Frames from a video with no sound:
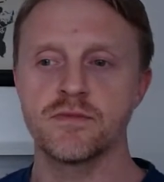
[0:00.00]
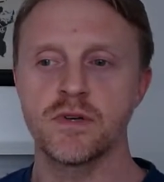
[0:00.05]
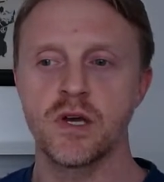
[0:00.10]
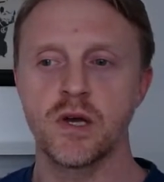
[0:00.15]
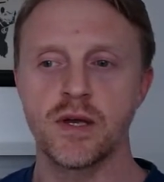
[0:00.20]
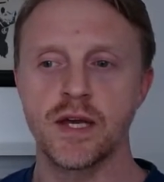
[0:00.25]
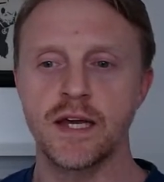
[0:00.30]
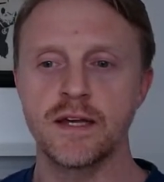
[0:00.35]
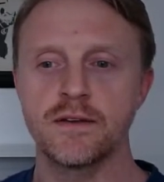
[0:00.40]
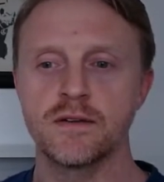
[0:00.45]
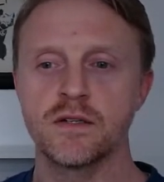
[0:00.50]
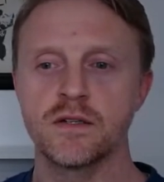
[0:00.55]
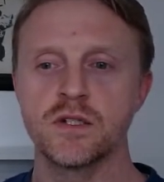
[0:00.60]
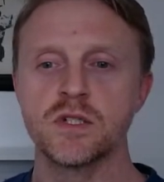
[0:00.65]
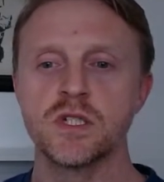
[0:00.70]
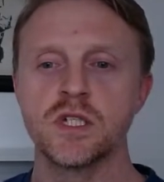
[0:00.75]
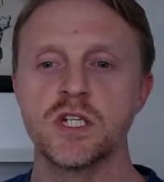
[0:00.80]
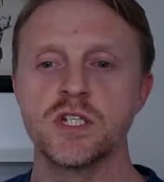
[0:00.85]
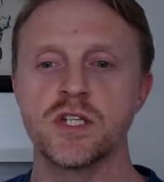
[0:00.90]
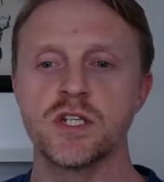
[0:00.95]
Okay,
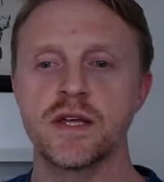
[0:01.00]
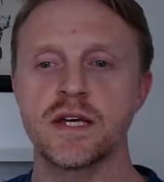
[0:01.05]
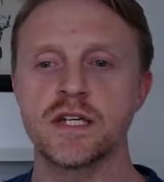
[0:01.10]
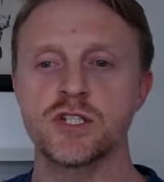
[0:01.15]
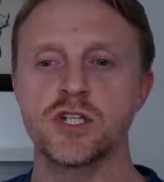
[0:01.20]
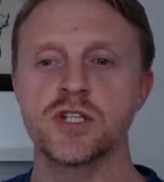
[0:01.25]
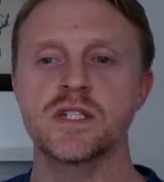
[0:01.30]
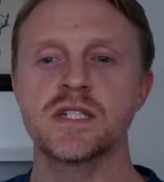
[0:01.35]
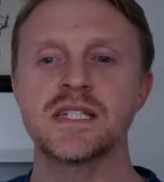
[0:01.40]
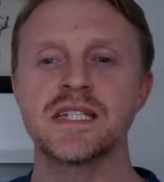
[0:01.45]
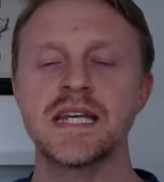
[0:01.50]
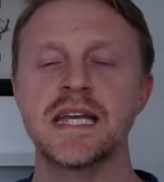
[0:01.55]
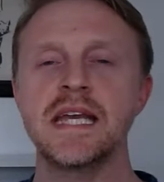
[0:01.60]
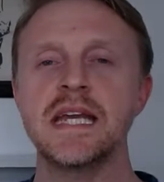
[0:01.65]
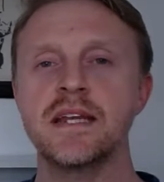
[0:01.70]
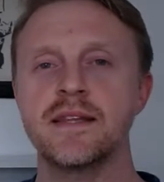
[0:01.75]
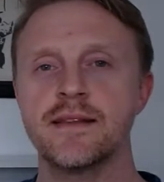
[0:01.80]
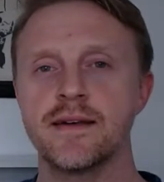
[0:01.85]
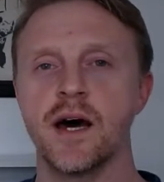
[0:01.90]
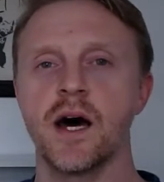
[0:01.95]
so that's just teed
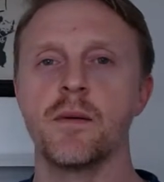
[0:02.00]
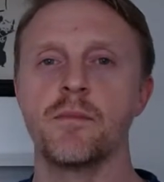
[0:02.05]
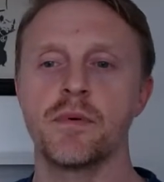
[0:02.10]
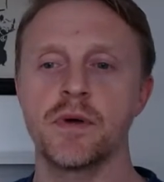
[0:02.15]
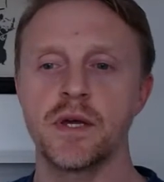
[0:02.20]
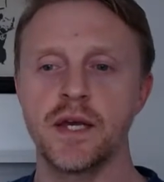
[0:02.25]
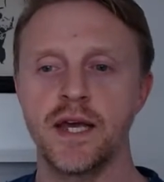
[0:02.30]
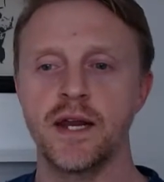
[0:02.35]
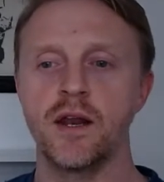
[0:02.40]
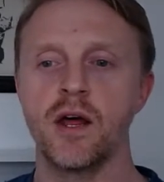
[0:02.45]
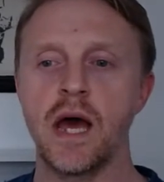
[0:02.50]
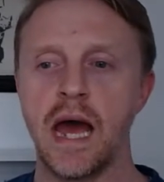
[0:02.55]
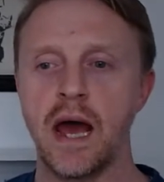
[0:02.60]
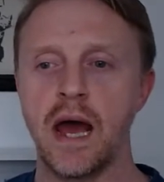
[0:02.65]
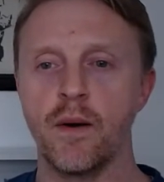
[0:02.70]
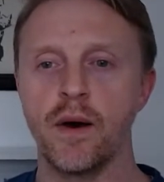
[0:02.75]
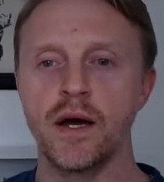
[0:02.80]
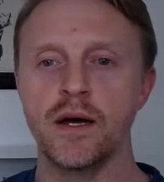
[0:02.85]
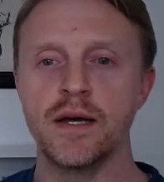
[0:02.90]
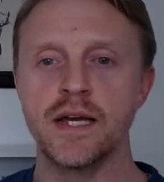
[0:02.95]
that up in
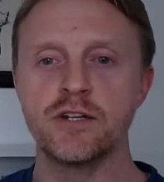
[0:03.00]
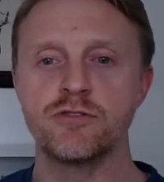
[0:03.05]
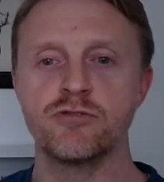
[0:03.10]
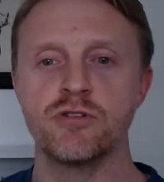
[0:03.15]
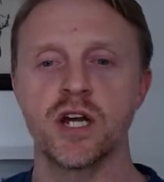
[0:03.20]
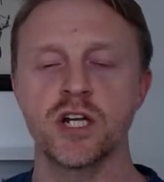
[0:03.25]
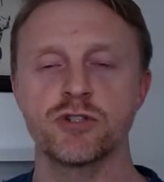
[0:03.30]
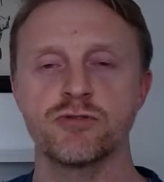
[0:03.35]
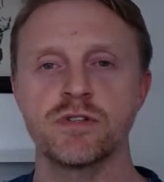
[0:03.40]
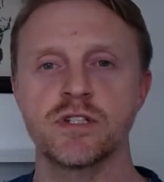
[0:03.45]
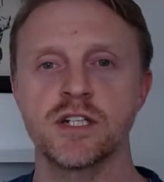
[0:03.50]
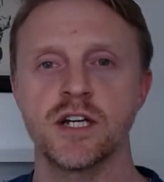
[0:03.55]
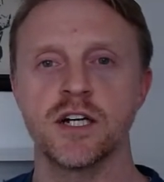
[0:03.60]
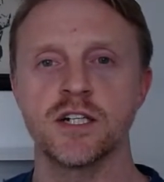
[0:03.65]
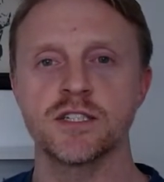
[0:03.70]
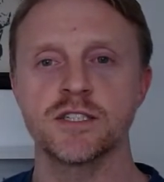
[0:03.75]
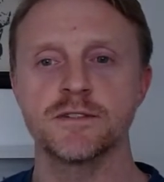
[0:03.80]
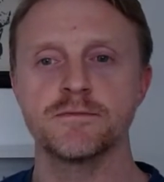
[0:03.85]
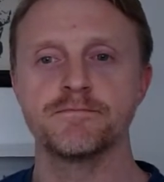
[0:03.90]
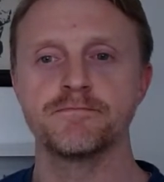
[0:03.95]
our introductory task.